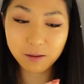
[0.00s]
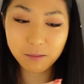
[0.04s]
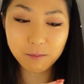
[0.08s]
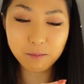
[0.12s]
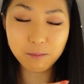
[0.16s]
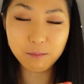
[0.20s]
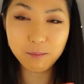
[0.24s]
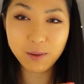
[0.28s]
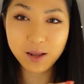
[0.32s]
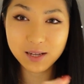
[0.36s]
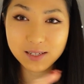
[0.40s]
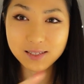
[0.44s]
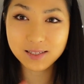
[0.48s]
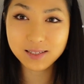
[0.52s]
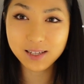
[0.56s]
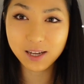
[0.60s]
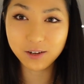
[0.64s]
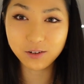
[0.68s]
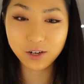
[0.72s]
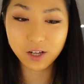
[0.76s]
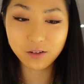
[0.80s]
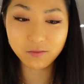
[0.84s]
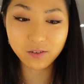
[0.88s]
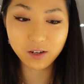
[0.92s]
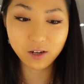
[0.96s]
best
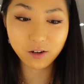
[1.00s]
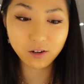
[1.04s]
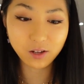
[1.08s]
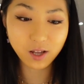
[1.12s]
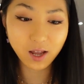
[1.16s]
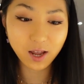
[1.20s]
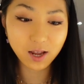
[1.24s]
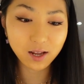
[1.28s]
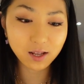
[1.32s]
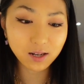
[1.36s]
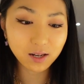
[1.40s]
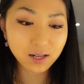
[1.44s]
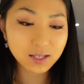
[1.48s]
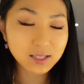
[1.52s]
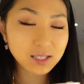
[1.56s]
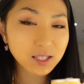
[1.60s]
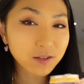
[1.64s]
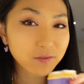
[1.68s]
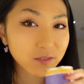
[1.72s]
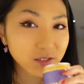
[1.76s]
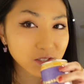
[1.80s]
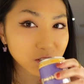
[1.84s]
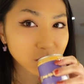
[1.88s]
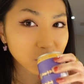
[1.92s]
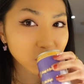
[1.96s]
sound ever. Okay, let's
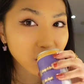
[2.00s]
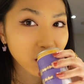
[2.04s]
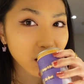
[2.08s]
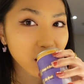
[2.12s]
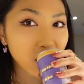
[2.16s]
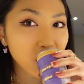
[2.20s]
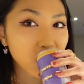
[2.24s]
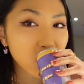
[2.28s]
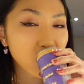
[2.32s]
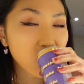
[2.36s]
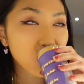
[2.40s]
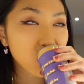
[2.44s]
give this a try.